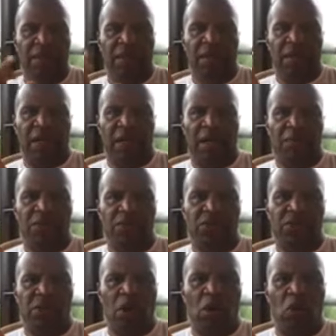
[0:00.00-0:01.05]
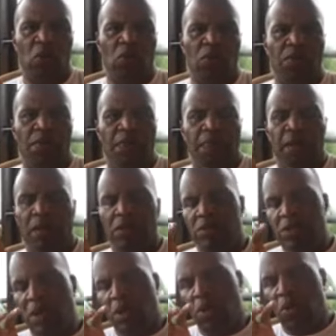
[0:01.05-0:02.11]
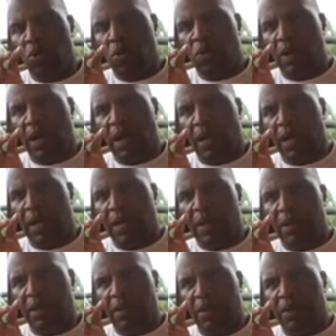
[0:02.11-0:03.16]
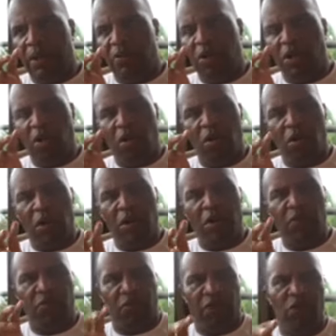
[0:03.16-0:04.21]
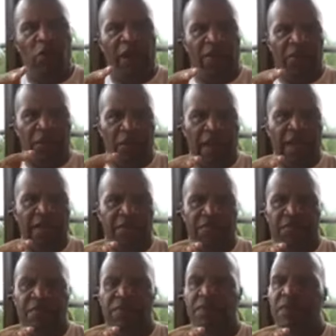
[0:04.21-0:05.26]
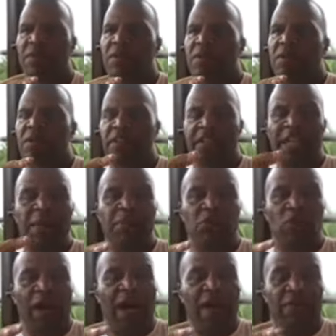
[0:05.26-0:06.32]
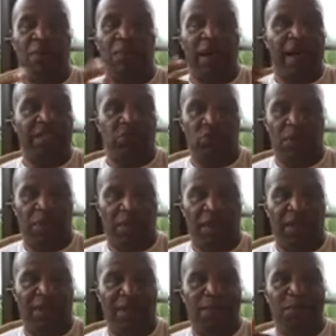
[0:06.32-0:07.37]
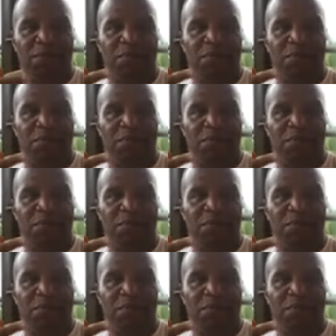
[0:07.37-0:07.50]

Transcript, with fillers: Um, so, so if you're on the freeway of your life, keep driving by strip clubs,